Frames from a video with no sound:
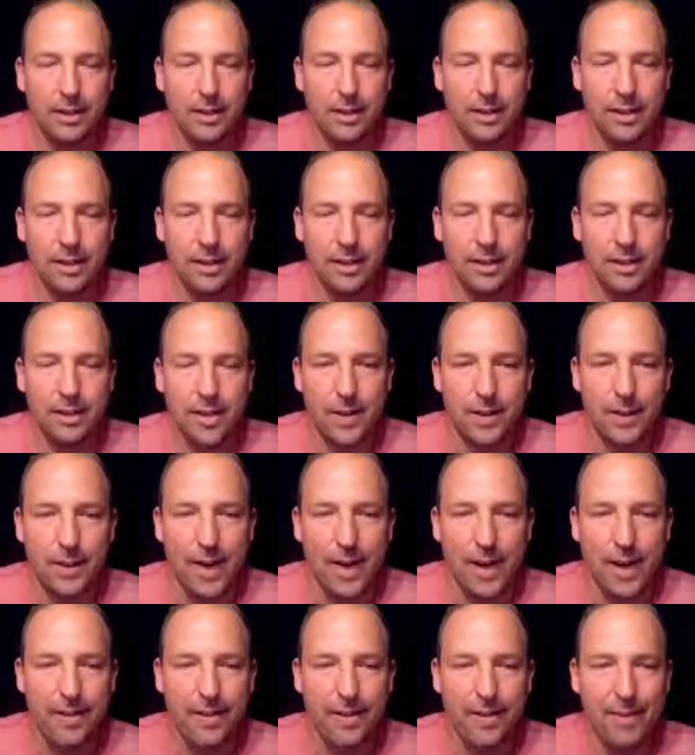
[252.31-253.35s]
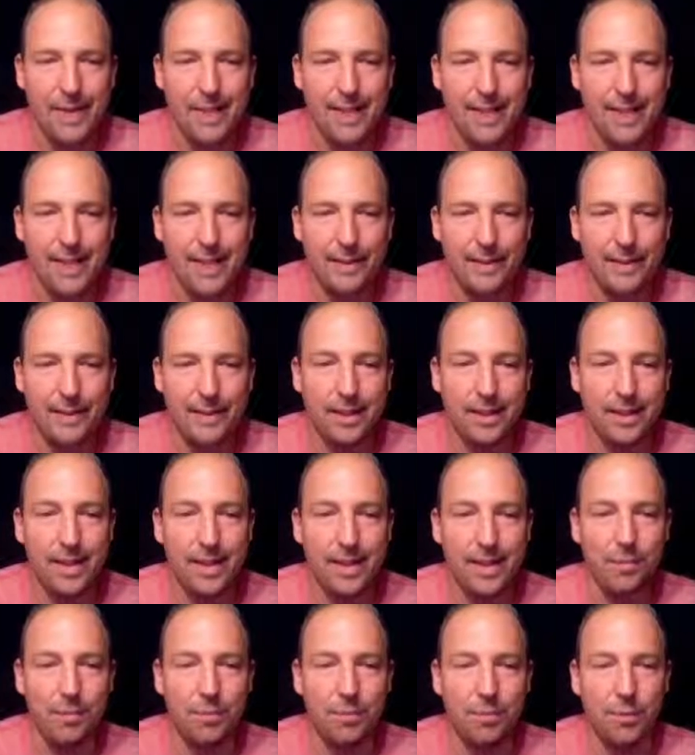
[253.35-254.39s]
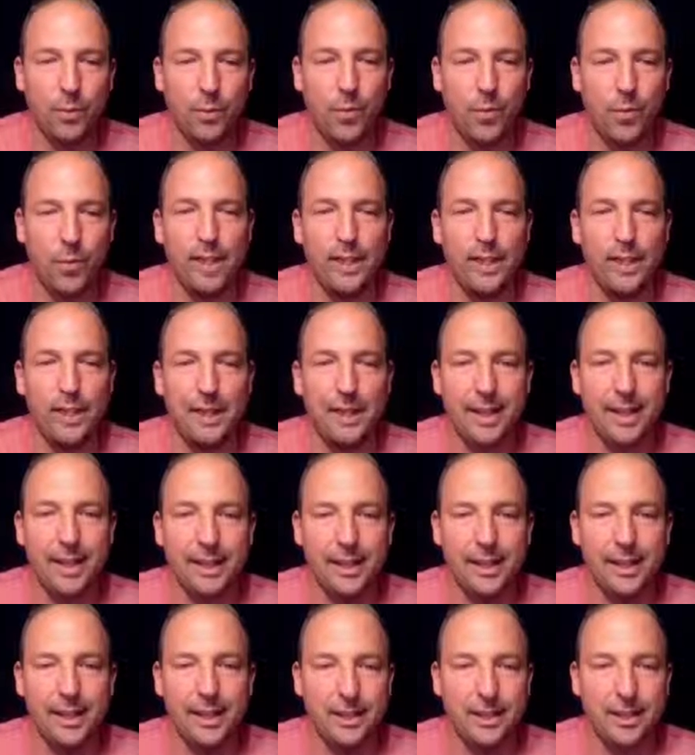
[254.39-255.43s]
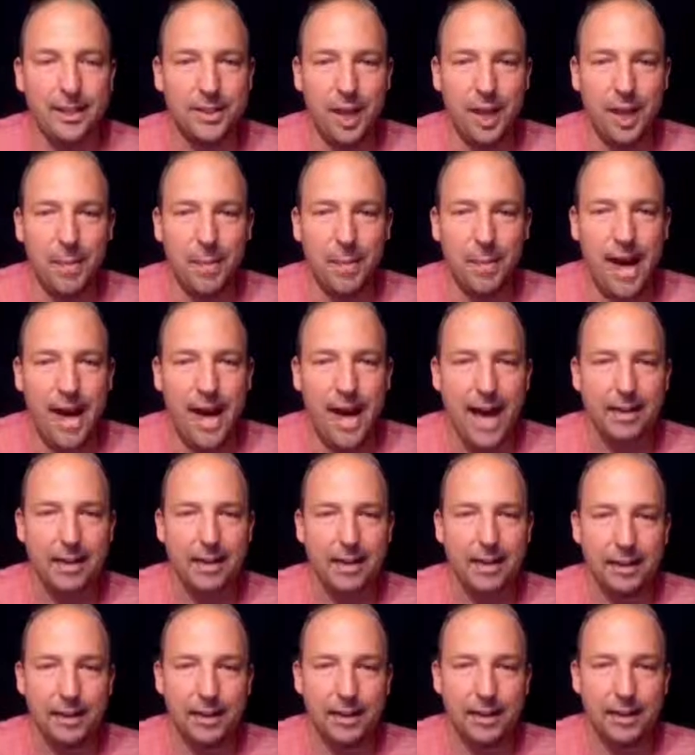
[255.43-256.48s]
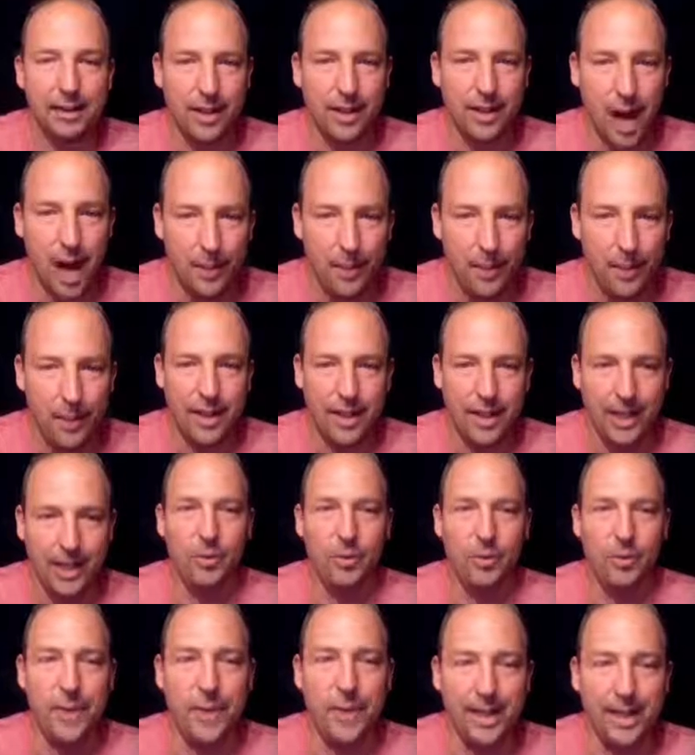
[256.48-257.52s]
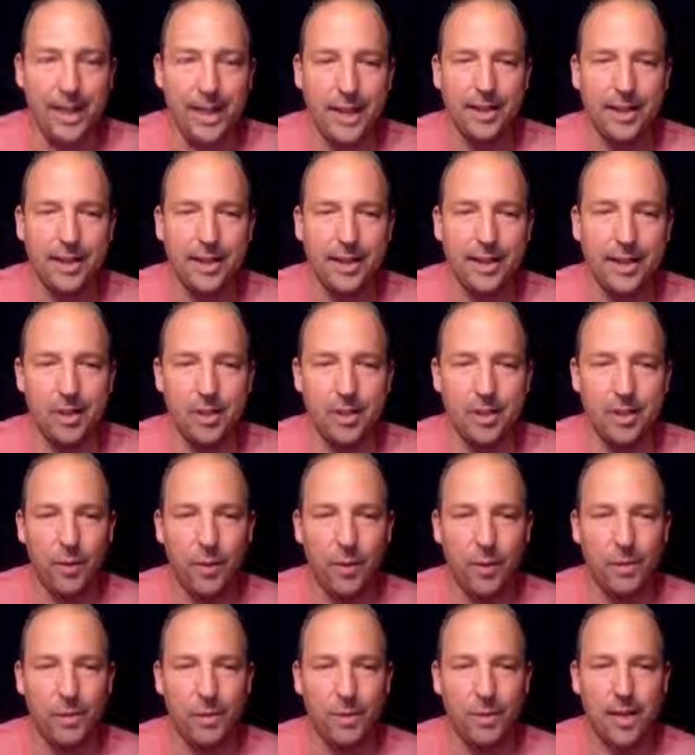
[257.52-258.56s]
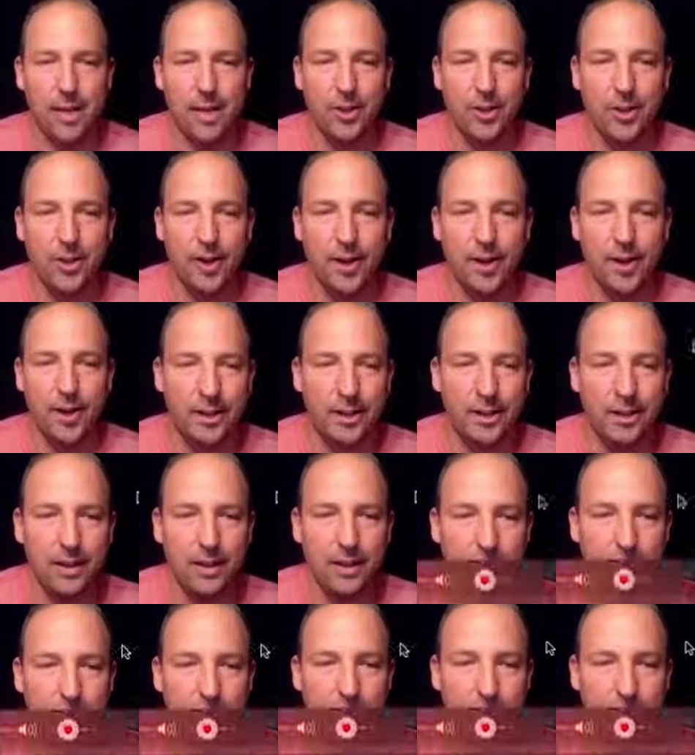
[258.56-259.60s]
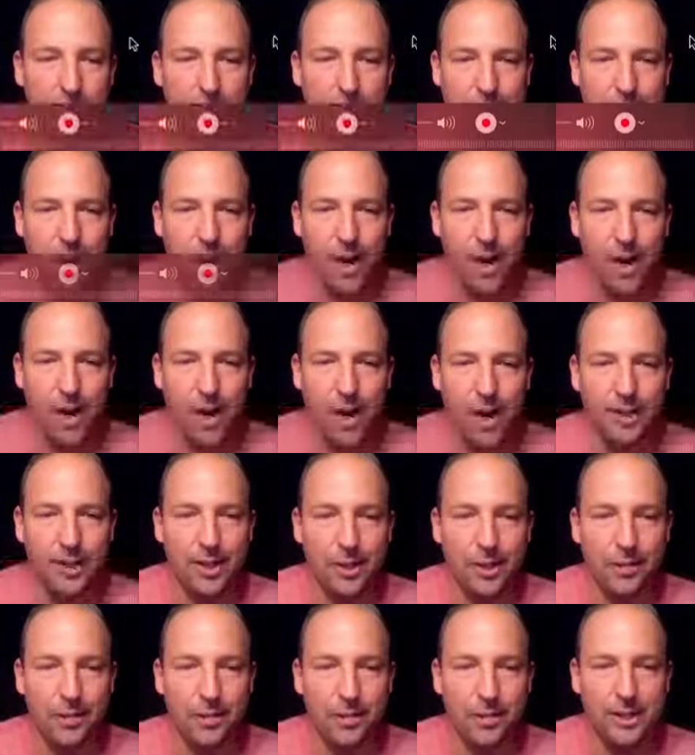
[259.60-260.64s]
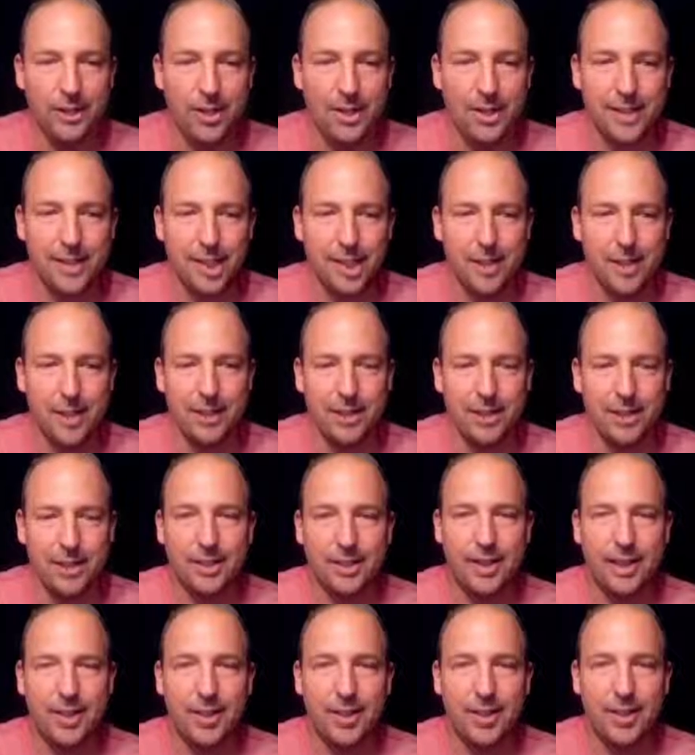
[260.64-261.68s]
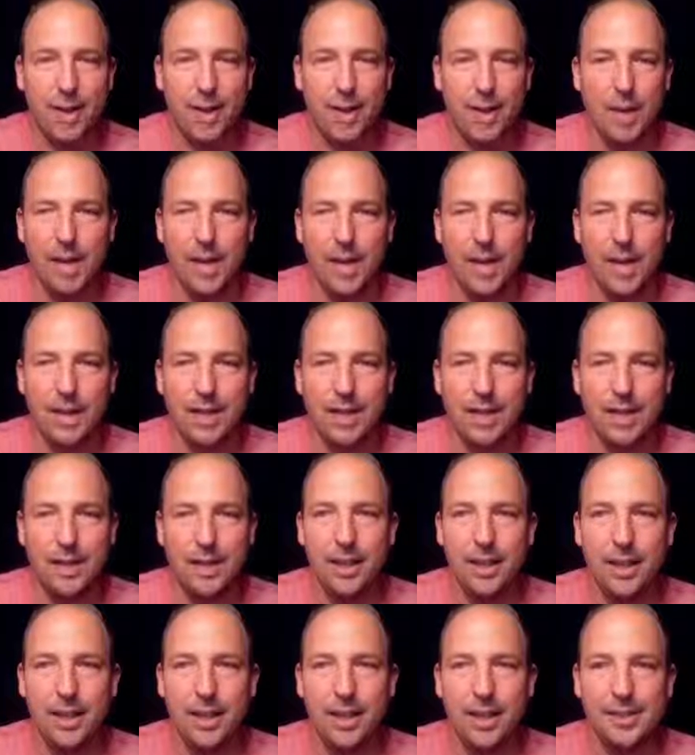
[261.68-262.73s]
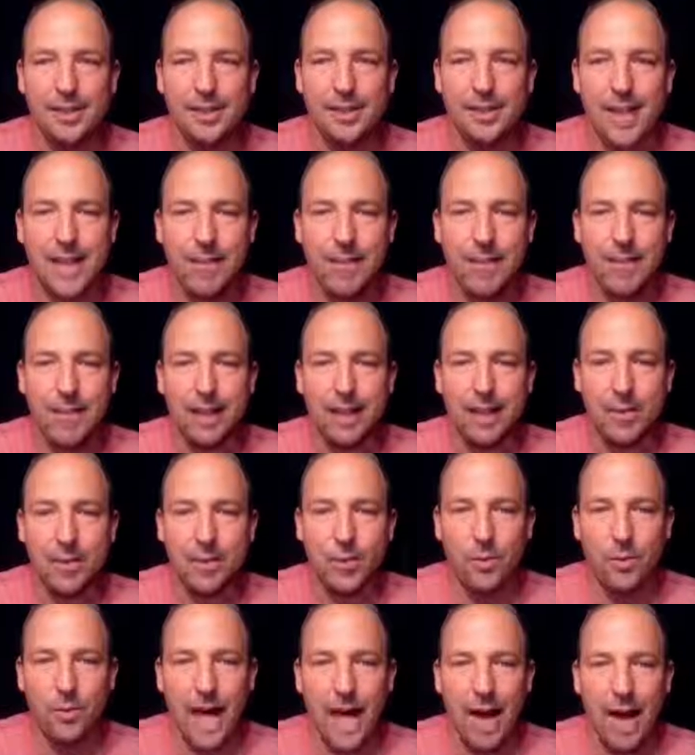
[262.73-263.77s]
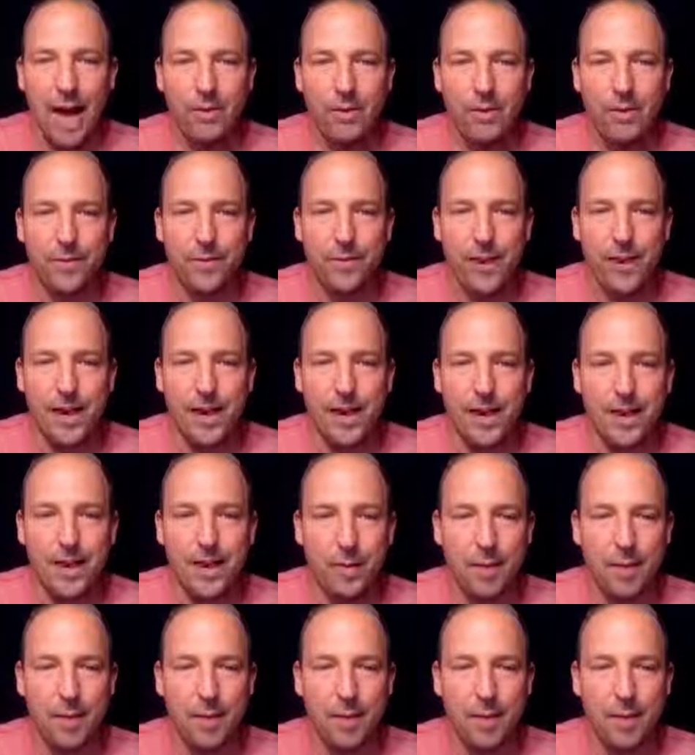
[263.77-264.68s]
So now we have that saved, and then when we need this, we'll just come back, copy it, and we'll paste it into our website creator. So that's all you need to do for this section is just get your API key, save it, and we'll have it for next time.